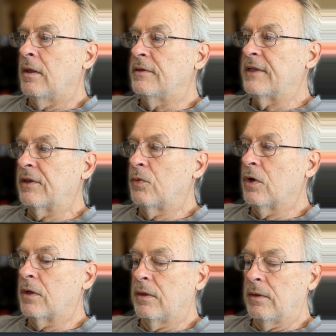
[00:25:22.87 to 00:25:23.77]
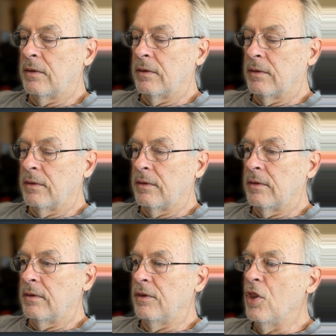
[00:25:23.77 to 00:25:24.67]
that gonna work?
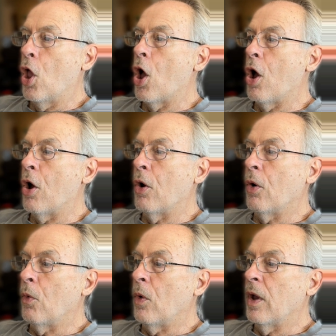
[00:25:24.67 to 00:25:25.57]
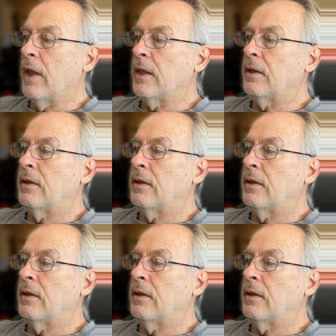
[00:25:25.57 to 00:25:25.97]
No way.